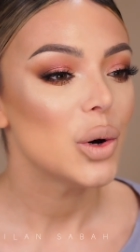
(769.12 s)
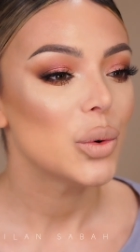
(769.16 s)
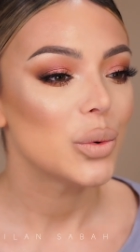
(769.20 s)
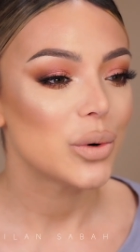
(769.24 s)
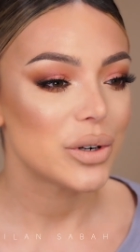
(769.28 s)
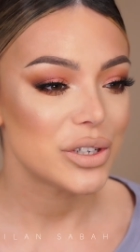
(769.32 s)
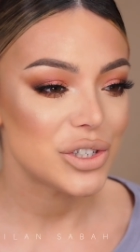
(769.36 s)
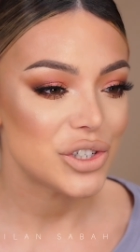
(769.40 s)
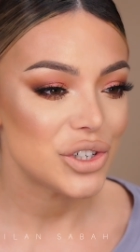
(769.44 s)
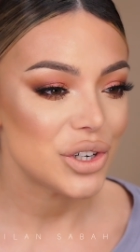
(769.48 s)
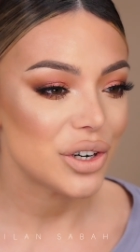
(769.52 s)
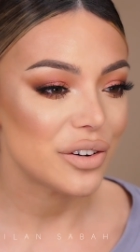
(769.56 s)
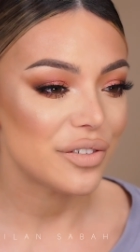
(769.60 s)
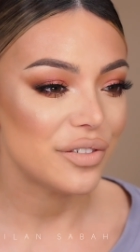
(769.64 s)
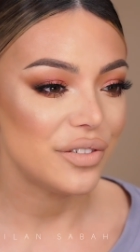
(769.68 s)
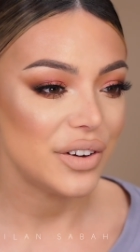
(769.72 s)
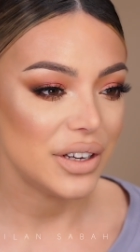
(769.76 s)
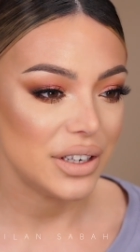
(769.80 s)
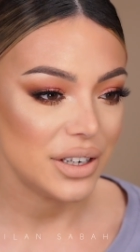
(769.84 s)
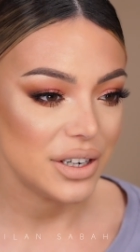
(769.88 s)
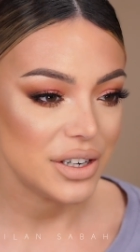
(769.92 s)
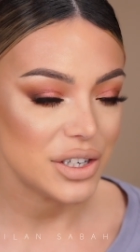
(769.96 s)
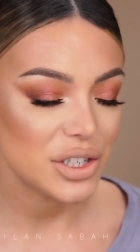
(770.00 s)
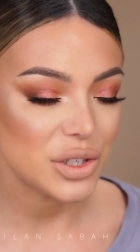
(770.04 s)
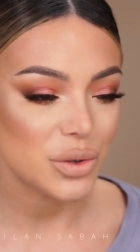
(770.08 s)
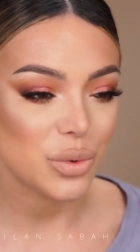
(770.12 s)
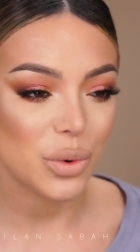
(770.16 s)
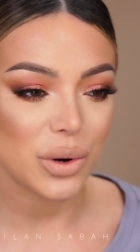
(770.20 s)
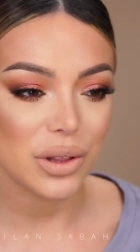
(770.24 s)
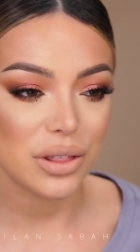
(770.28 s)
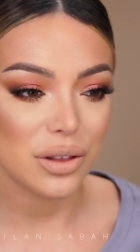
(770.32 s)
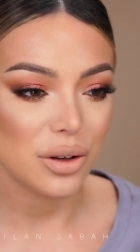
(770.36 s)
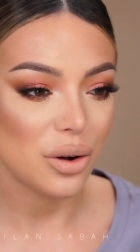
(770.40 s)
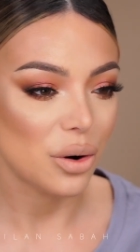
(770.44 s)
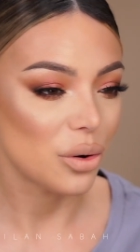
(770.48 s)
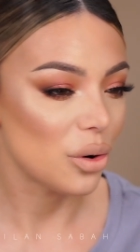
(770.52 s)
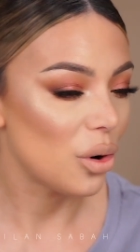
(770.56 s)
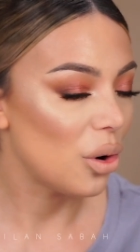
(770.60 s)
Once you're finished with
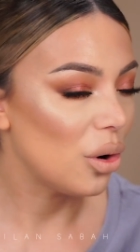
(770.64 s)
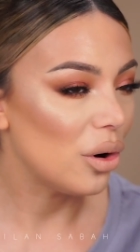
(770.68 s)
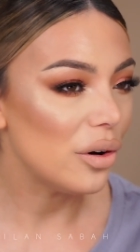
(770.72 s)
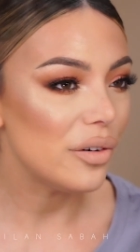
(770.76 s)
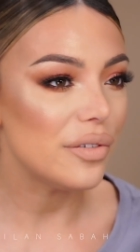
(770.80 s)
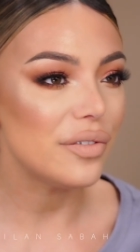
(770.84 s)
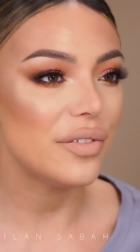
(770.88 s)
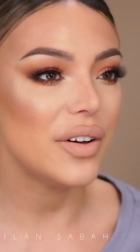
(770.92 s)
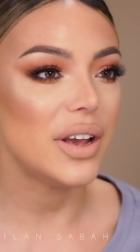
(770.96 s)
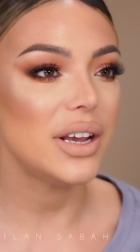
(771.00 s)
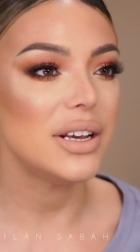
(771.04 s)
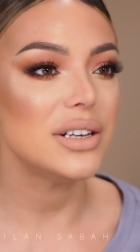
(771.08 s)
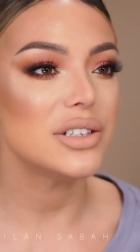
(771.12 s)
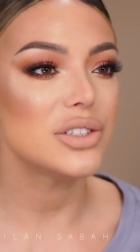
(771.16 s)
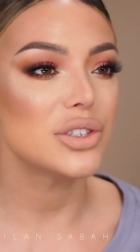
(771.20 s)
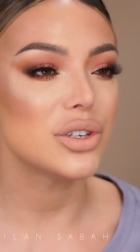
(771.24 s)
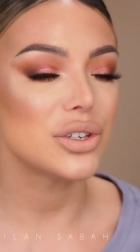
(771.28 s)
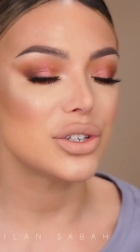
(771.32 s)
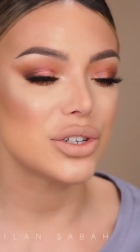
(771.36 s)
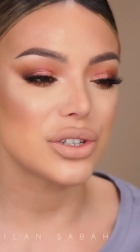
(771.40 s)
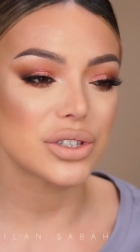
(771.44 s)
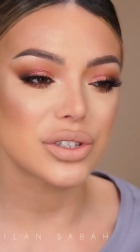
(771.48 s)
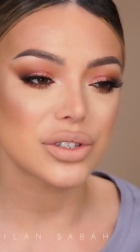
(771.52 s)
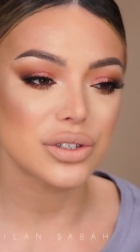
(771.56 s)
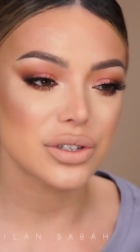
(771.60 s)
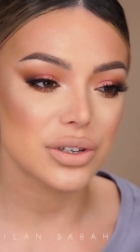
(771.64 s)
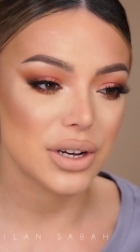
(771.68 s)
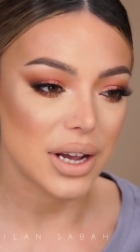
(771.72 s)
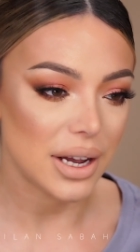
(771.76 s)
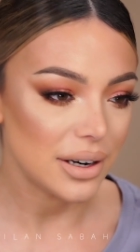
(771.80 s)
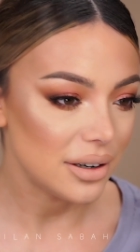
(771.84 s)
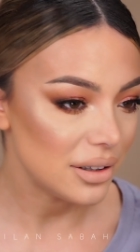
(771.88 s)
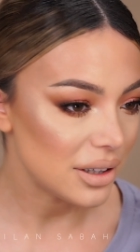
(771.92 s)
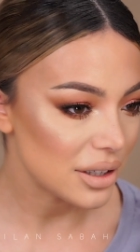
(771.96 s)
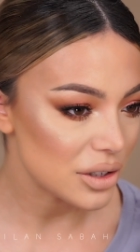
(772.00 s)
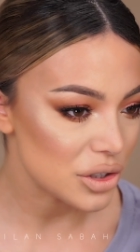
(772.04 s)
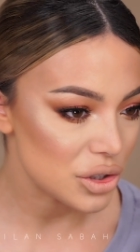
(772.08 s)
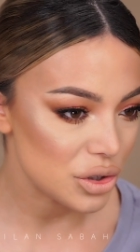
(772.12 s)
your whole face, you just kind
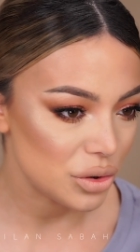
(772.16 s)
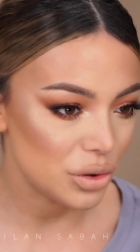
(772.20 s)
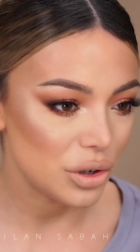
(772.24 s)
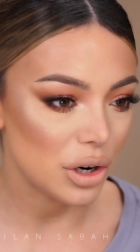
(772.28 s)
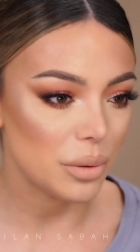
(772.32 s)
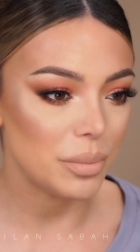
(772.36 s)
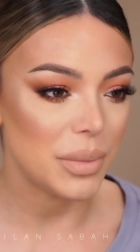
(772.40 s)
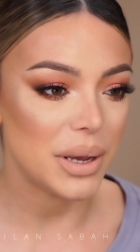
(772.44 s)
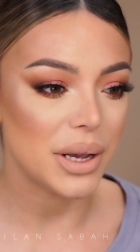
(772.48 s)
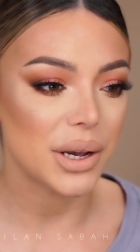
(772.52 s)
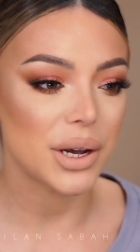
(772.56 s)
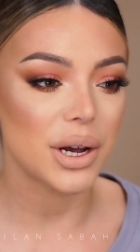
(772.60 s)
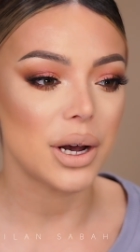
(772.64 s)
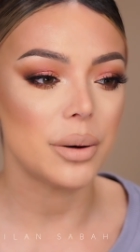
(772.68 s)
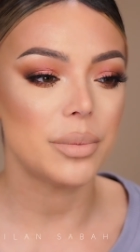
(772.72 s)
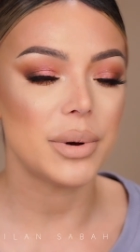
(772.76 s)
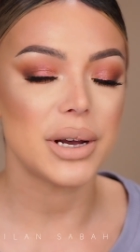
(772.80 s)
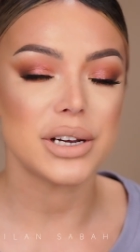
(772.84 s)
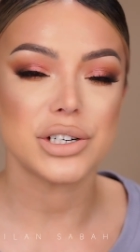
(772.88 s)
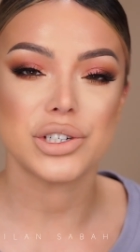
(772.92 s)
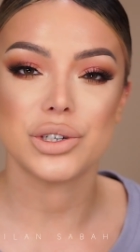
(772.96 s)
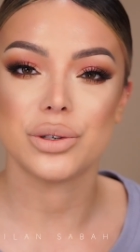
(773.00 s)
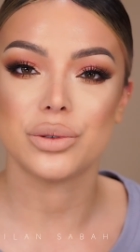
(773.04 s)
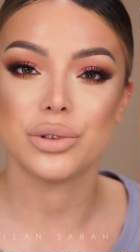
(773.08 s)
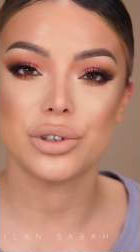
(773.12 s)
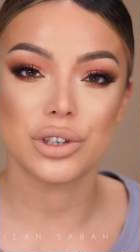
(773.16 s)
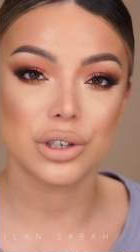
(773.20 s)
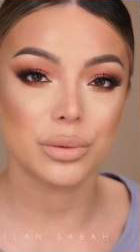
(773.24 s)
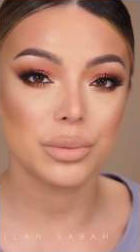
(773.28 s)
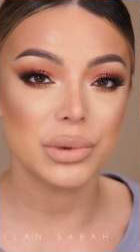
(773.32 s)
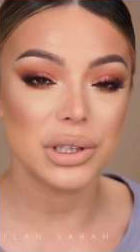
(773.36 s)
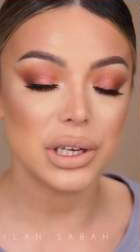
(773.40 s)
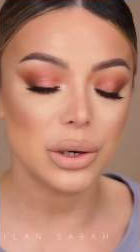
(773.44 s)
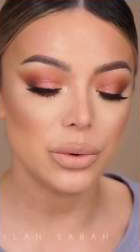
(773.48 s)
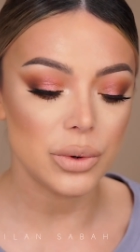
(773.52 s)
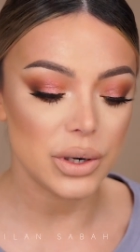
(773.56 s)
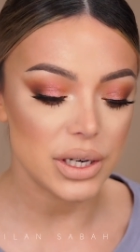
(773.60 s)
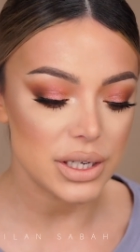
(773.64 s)
of like do your makeup as you
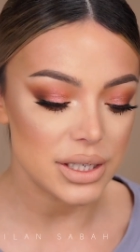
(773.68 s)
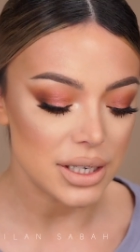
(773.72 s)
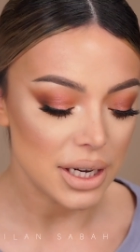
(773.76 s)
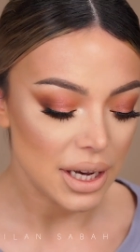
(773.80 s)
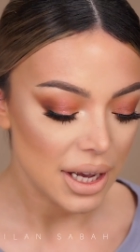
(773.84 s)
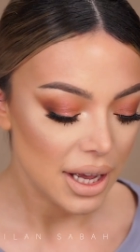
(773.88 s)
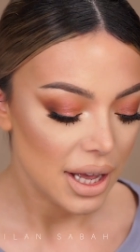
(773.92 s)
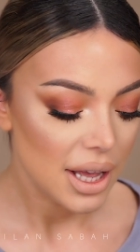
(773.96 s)
normally would.